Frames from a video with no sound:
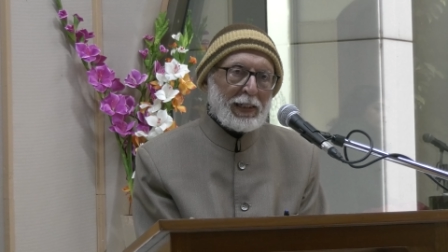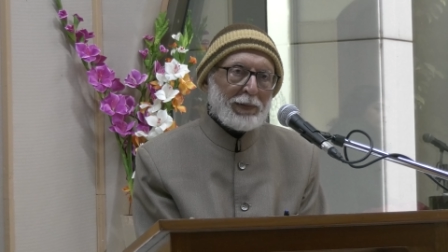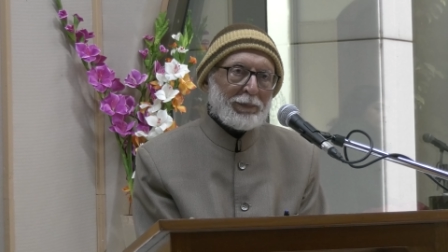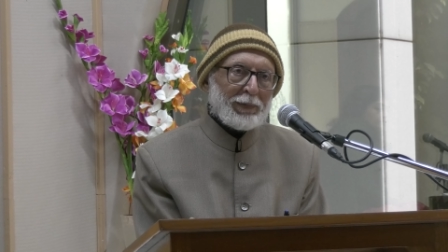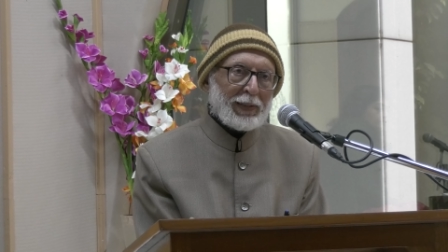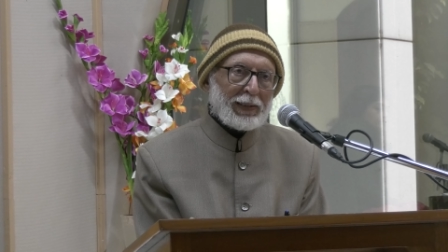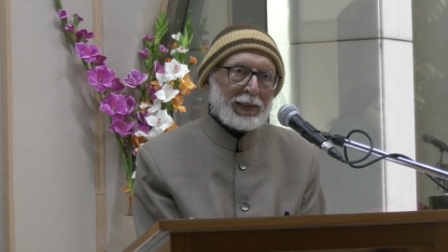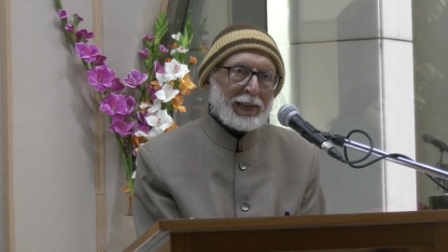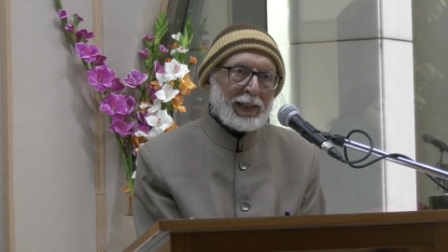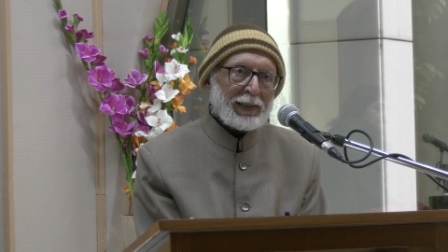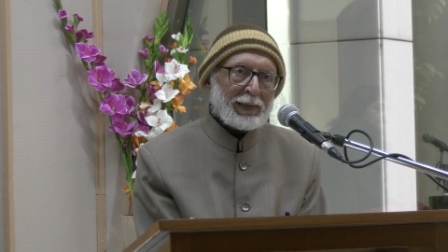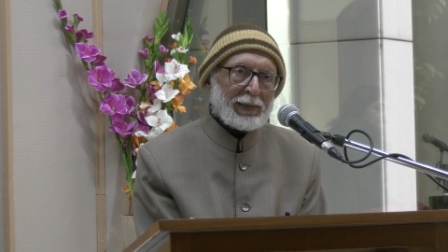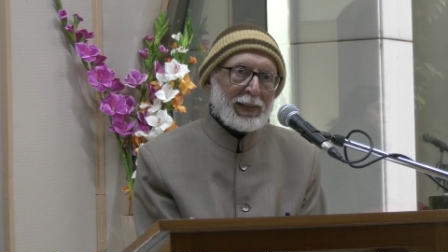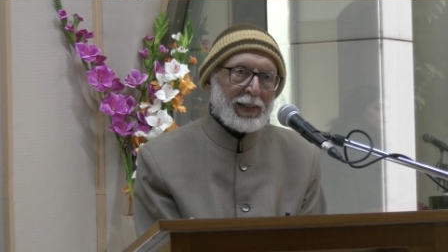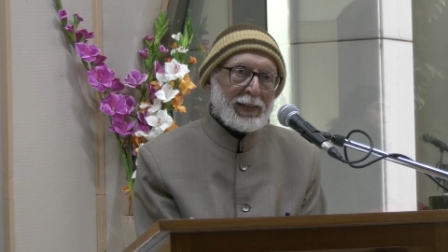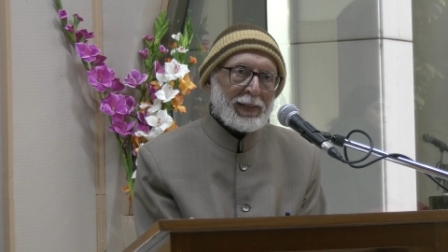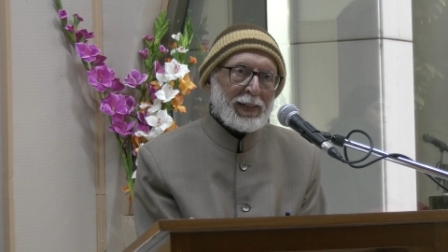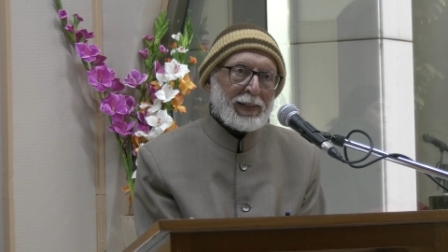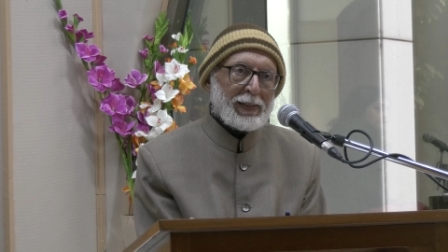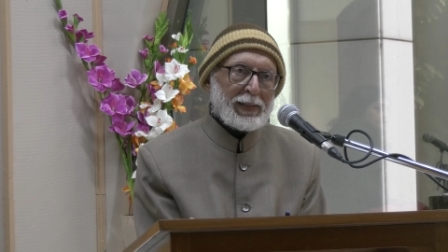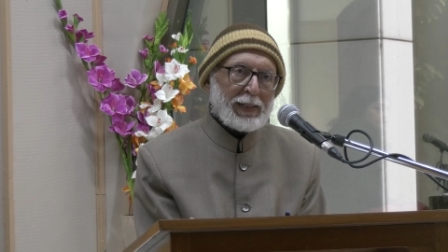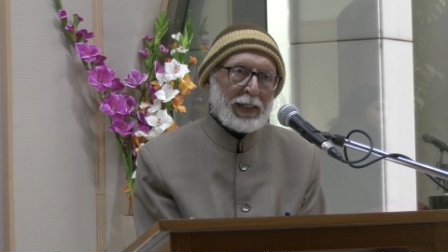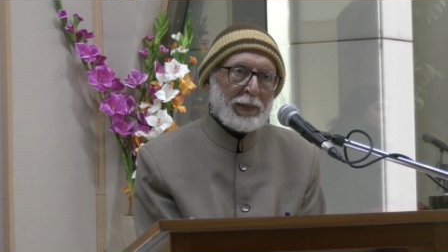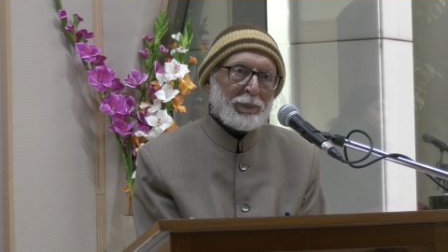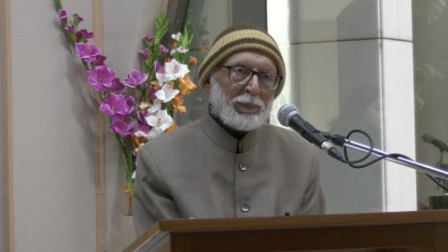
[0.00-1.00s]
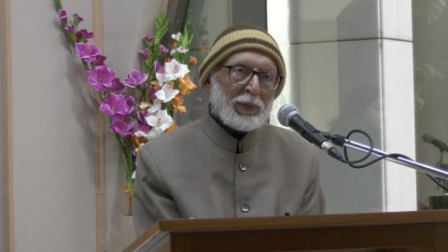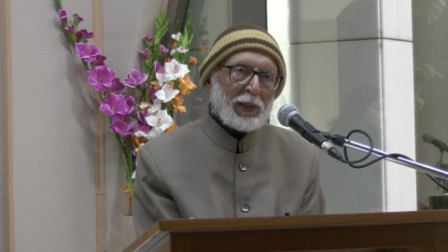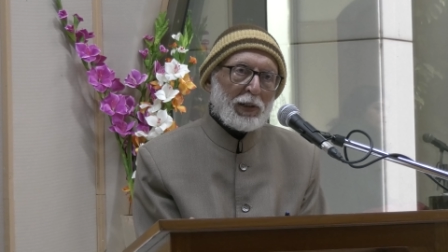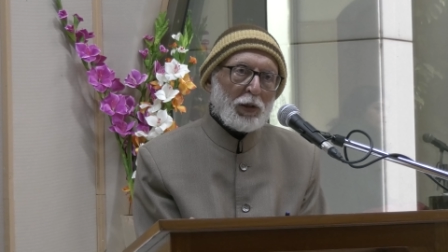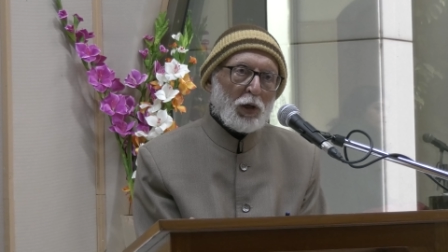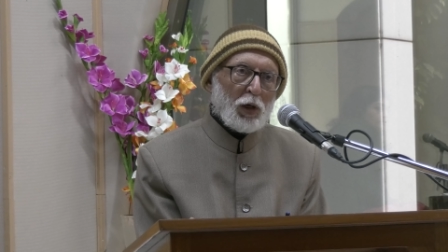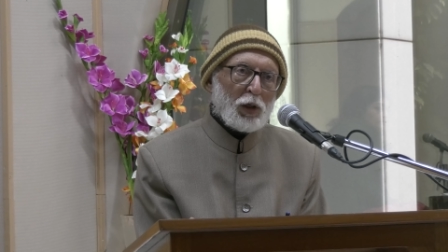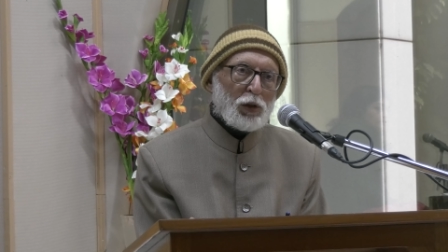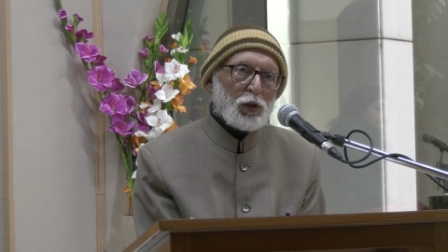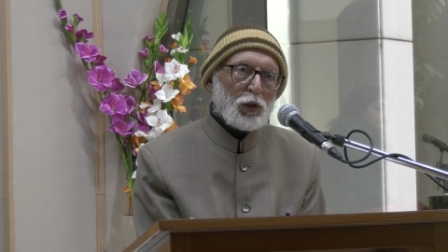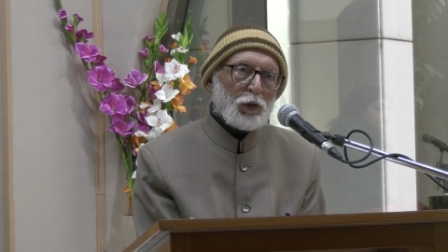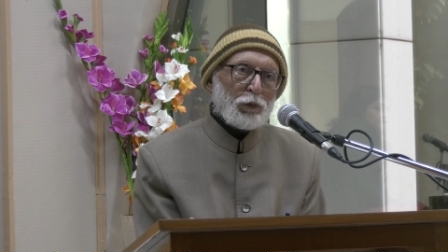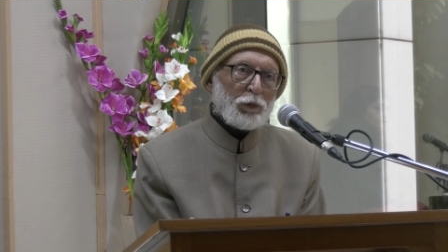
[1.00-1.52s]
a way that there is a chamber
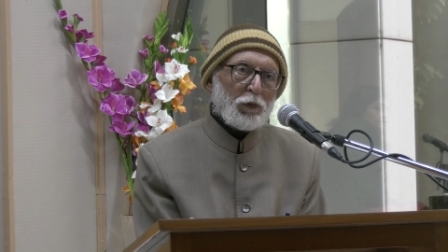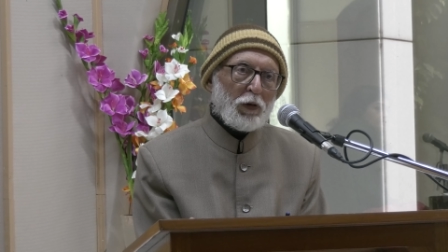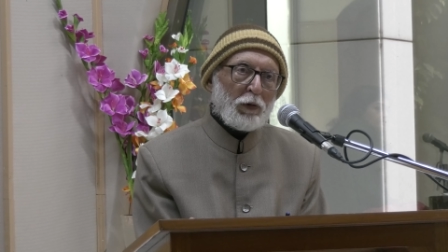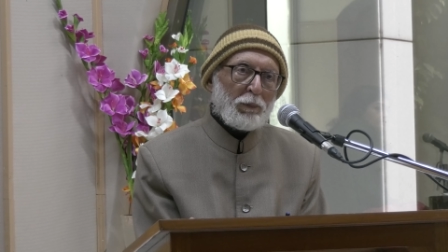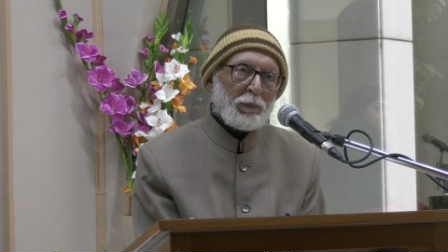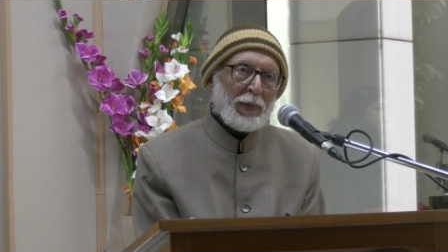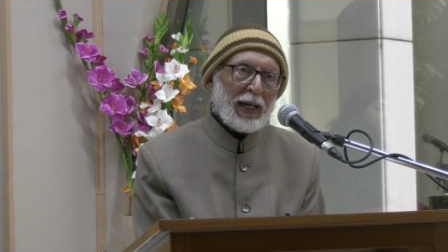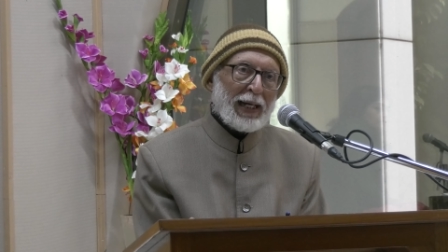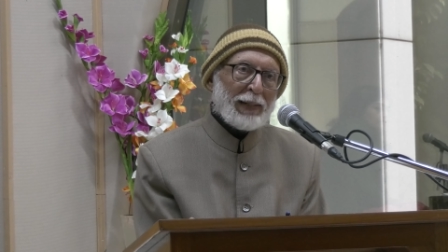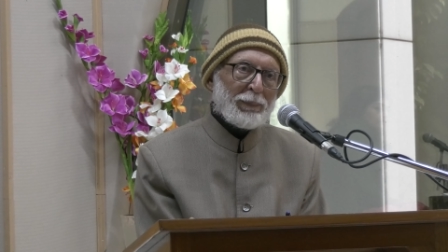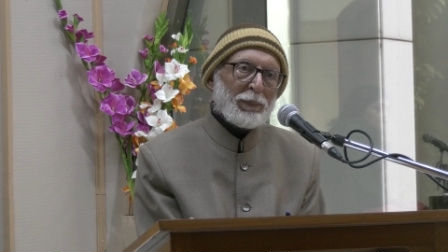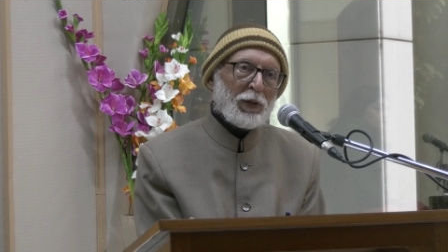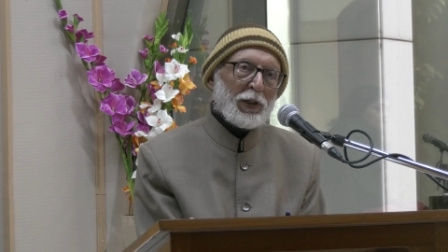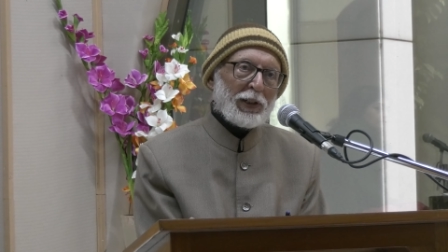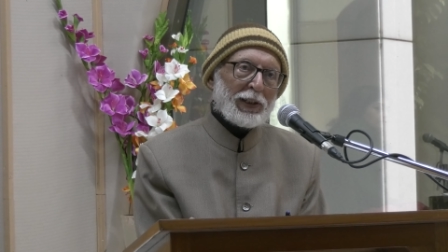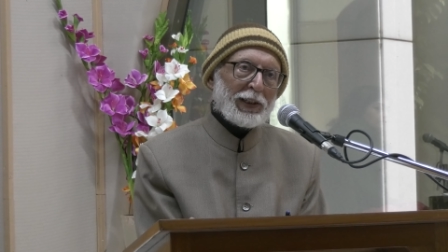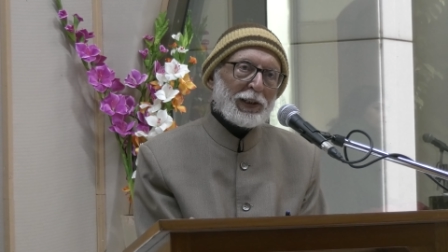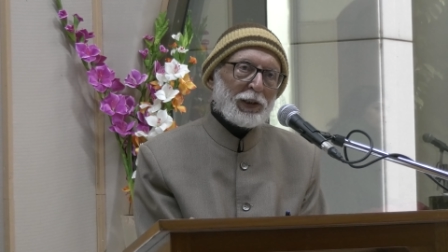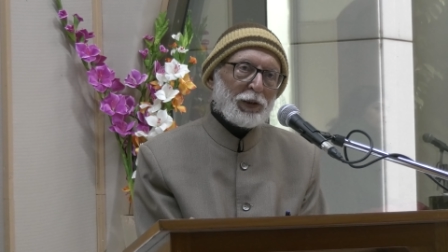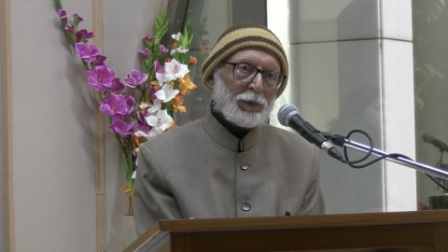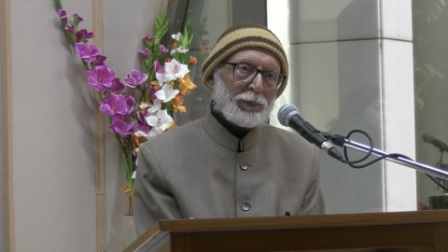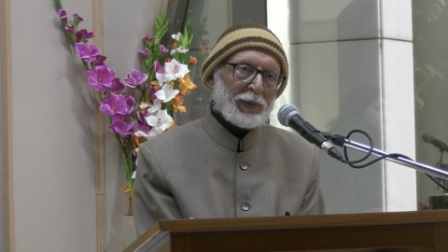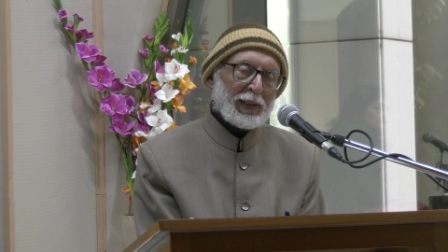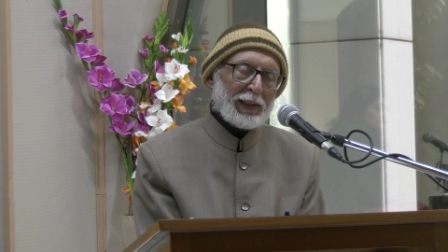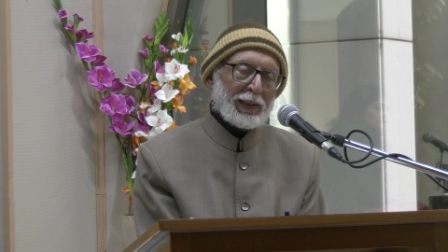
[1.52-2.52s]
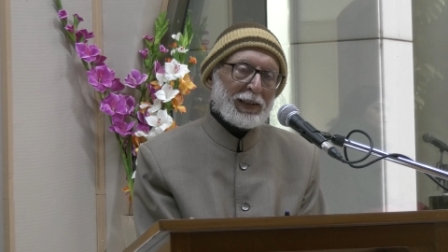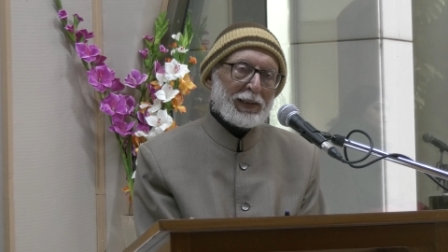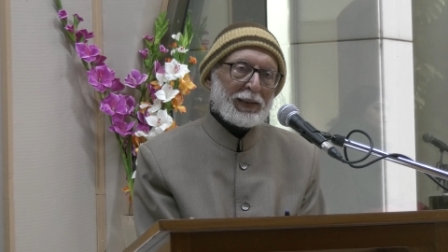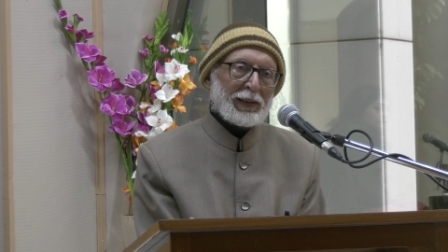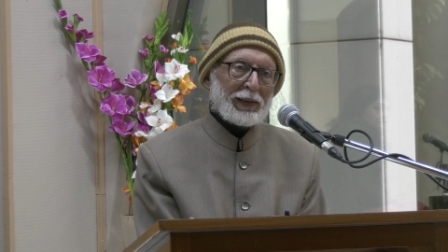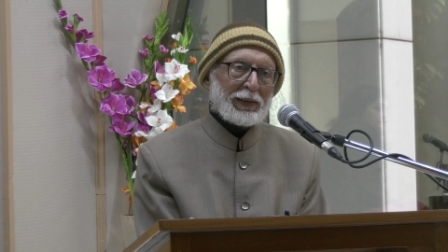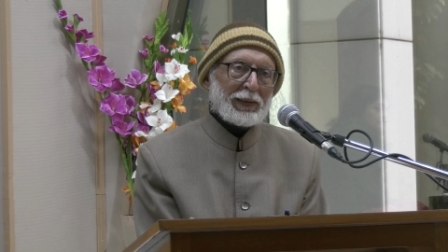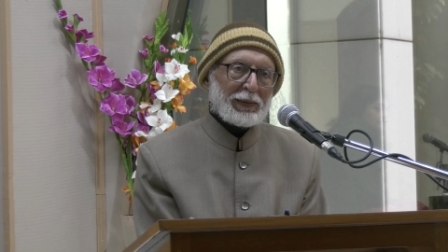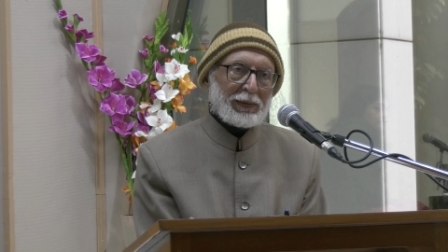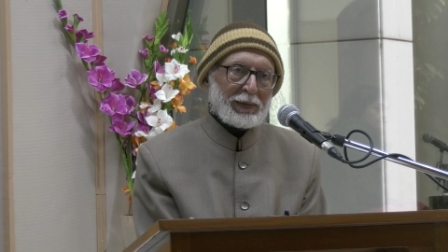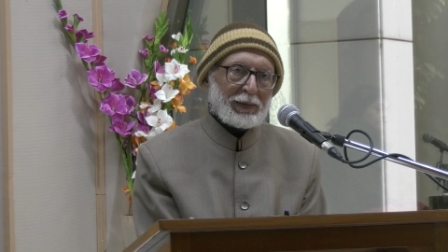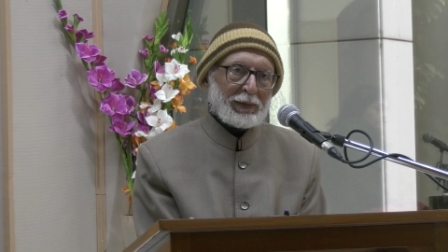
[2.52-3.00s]
also for my body to be